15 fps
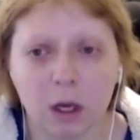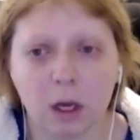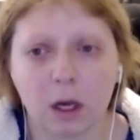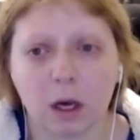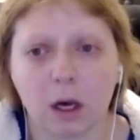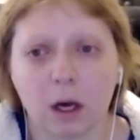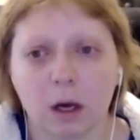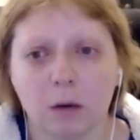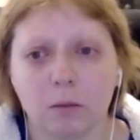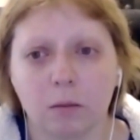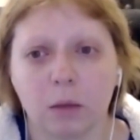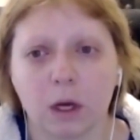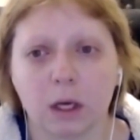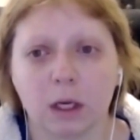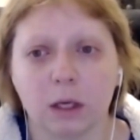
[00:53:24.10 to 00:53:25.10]

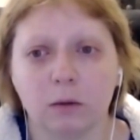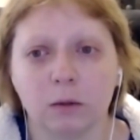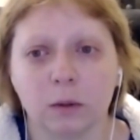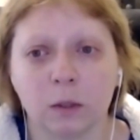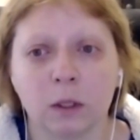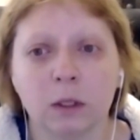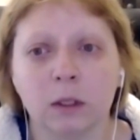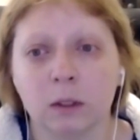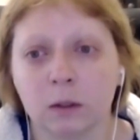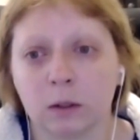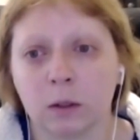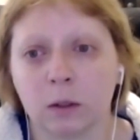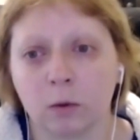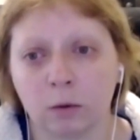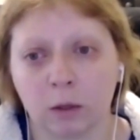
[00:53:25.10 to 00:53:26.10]
But he was saying he's
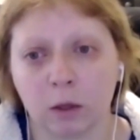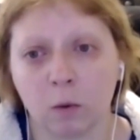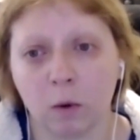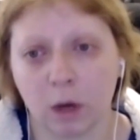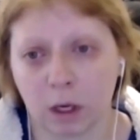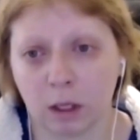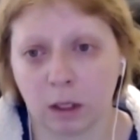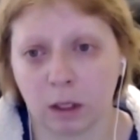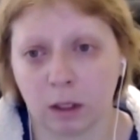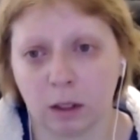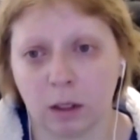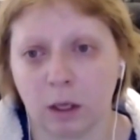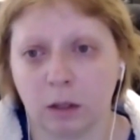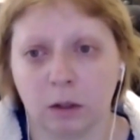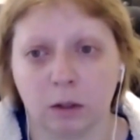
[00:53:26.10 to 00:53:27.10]
the only one,
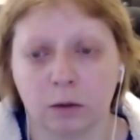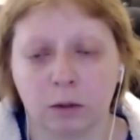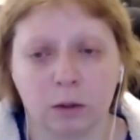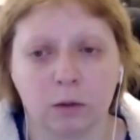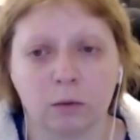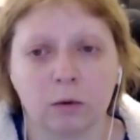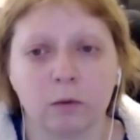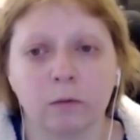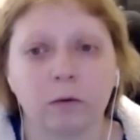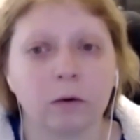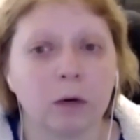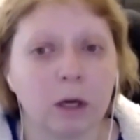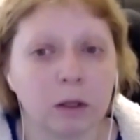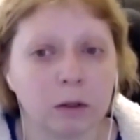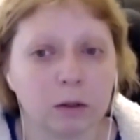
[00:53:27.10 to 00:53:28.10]
and there's no room
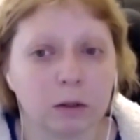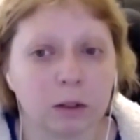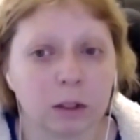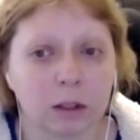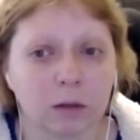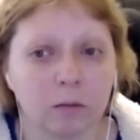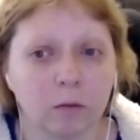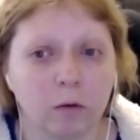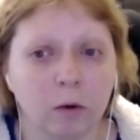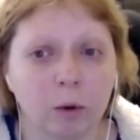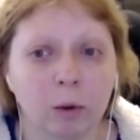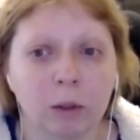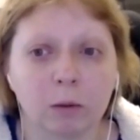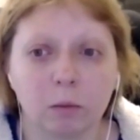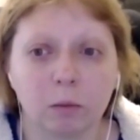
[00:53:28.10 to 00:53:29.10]
for others to come
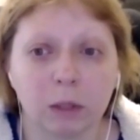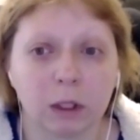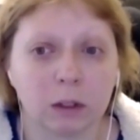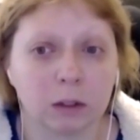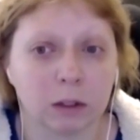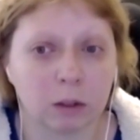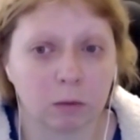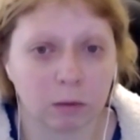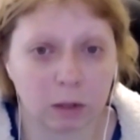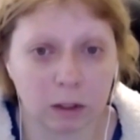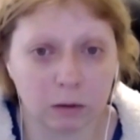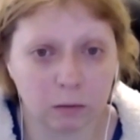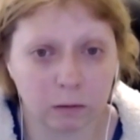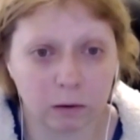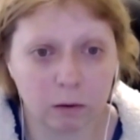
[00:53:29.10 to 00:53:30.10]
forward, because there
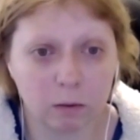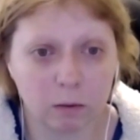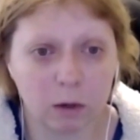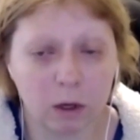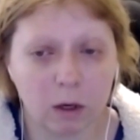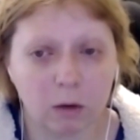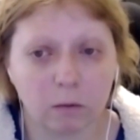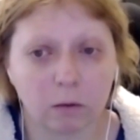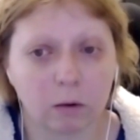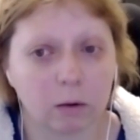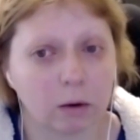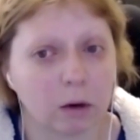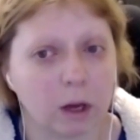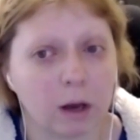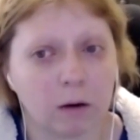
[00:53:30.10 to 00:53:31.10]
is room
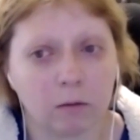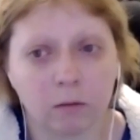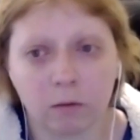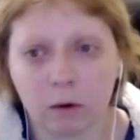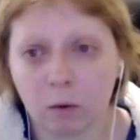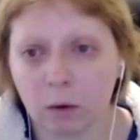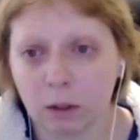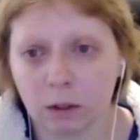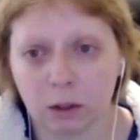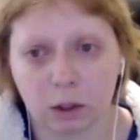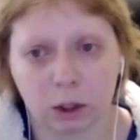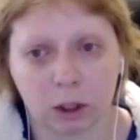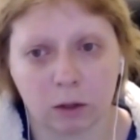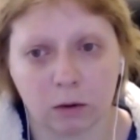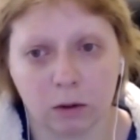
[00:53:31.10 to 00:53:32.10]
for everyone to
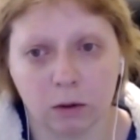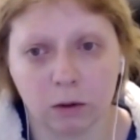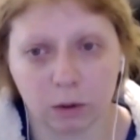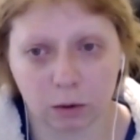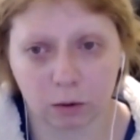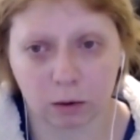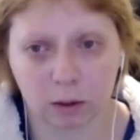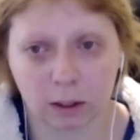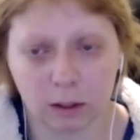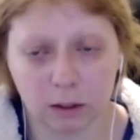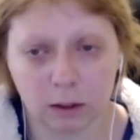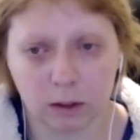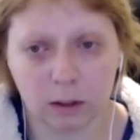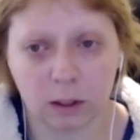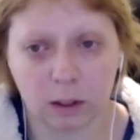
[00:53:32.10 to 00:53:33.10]
share their
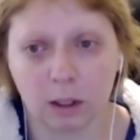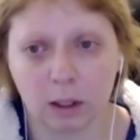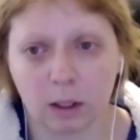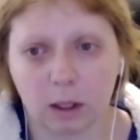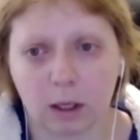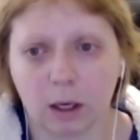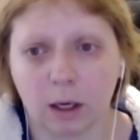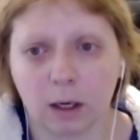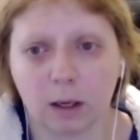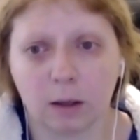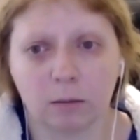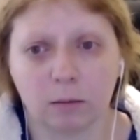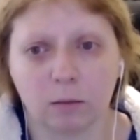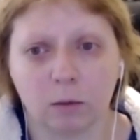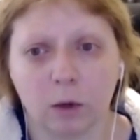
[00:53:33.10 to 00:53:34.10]
stories,
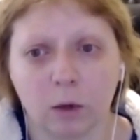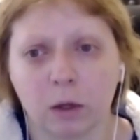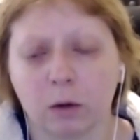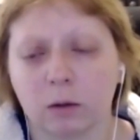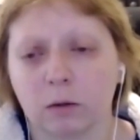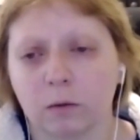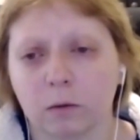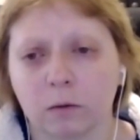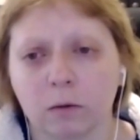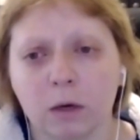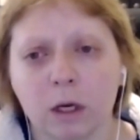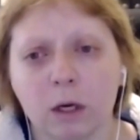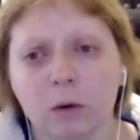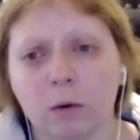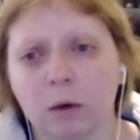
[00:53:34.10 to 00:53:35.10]
whether it's for
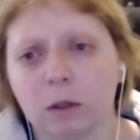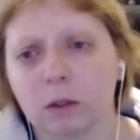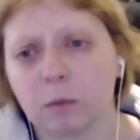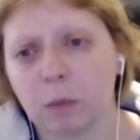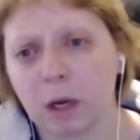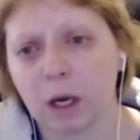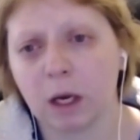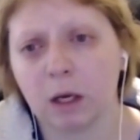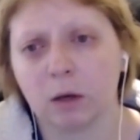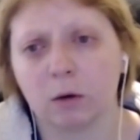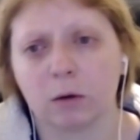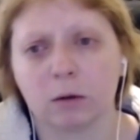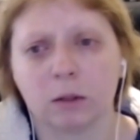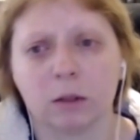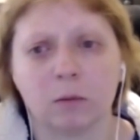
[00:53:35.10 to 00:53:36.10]
free or it's paid
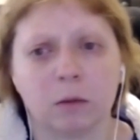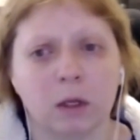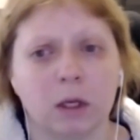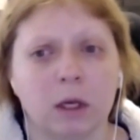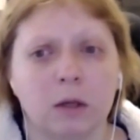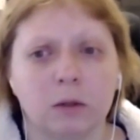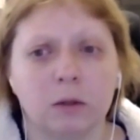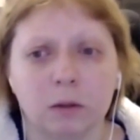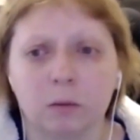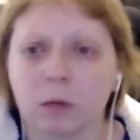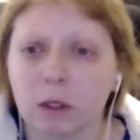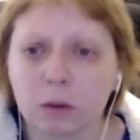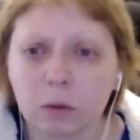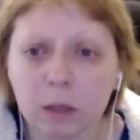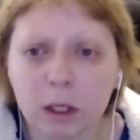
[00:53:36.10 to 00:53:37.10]
or something else in
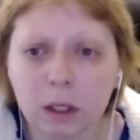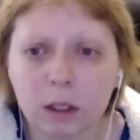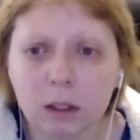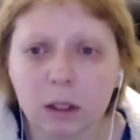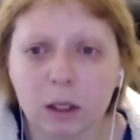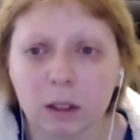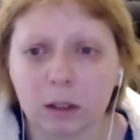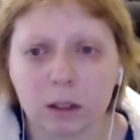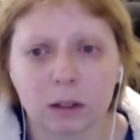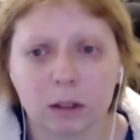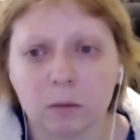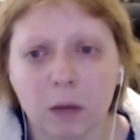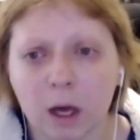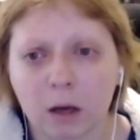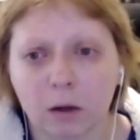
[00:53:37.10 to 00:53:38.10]
between.
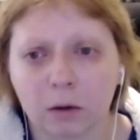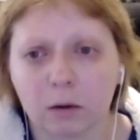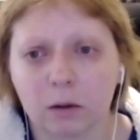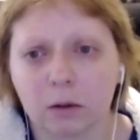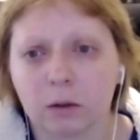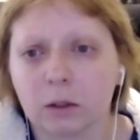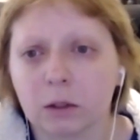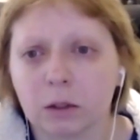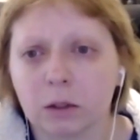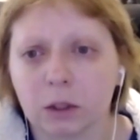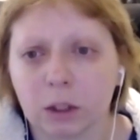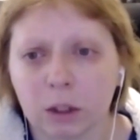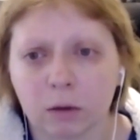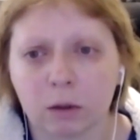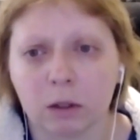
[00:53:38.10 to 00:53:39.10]
Doesn't matter. You're just
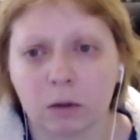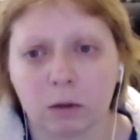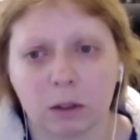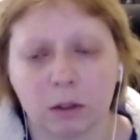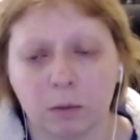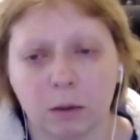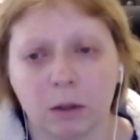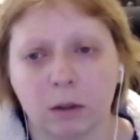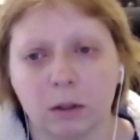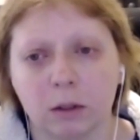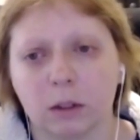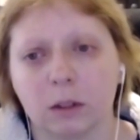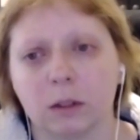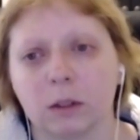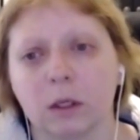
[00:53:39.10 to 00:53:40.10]
sharing your experience
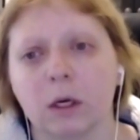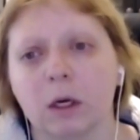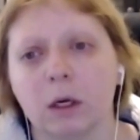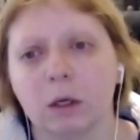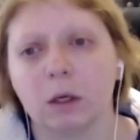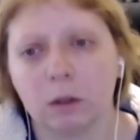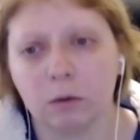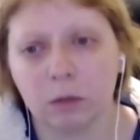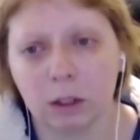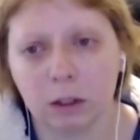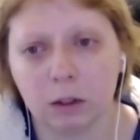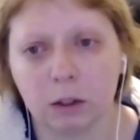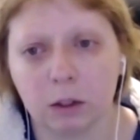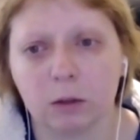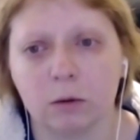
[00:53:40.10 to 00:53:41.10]
because you
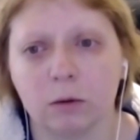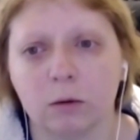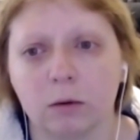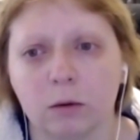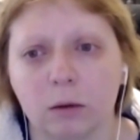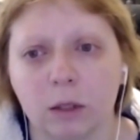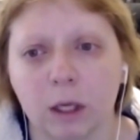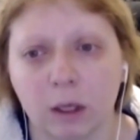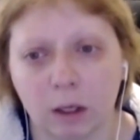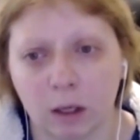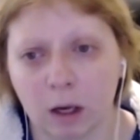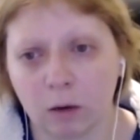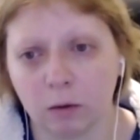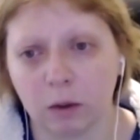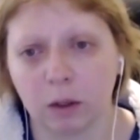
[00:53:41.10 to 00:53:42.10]
need to get it
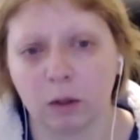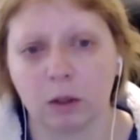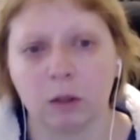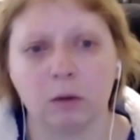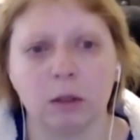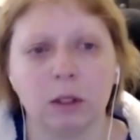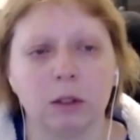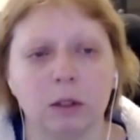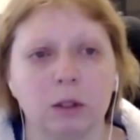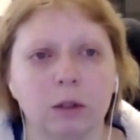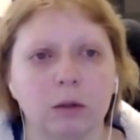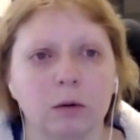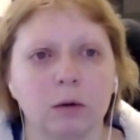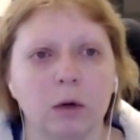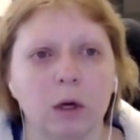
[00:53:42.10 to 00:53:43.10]
out there. You need
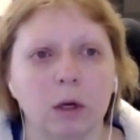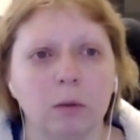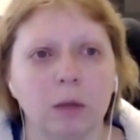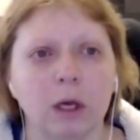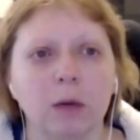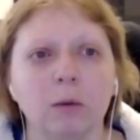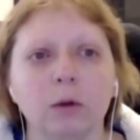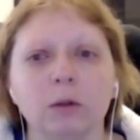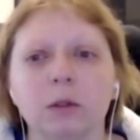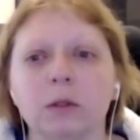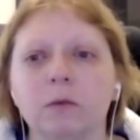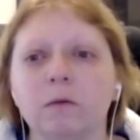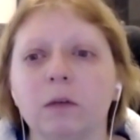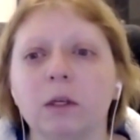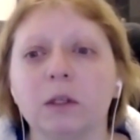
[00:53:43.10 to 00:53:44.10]
to be able to
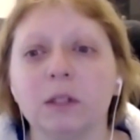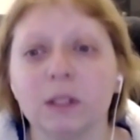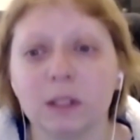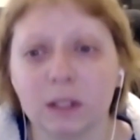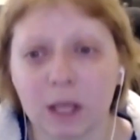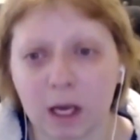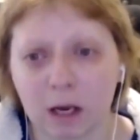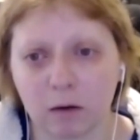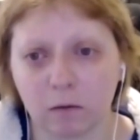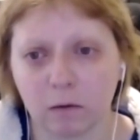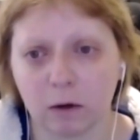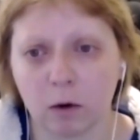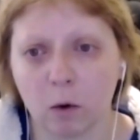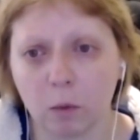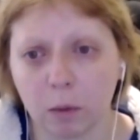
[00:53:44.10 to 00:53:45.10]
feel safe
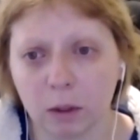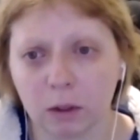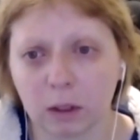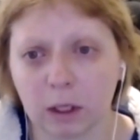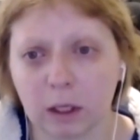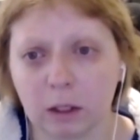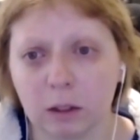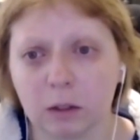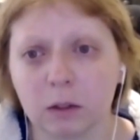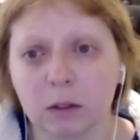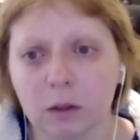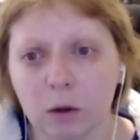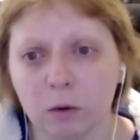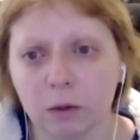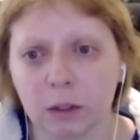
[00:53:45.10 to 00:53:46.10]
and openly
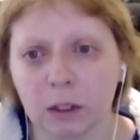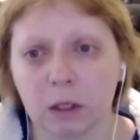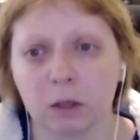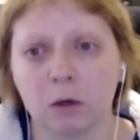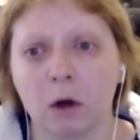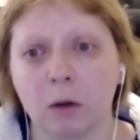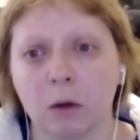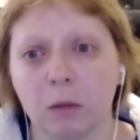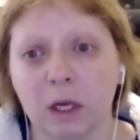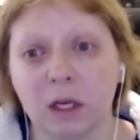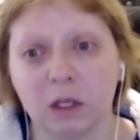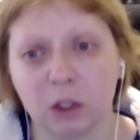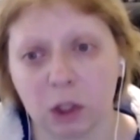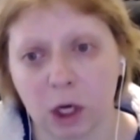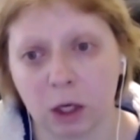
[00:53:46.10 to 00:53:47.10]
disclosing and not
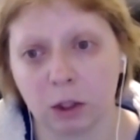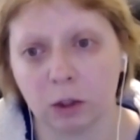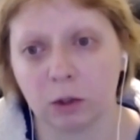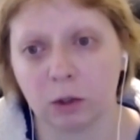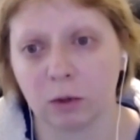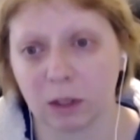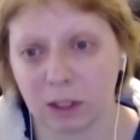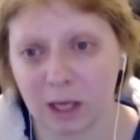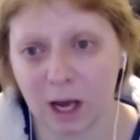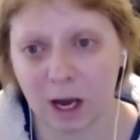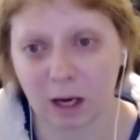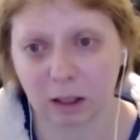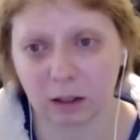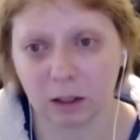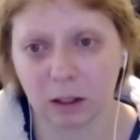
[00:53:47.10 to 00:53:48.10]
being judged or
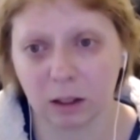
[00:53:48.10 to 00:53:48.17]
attacked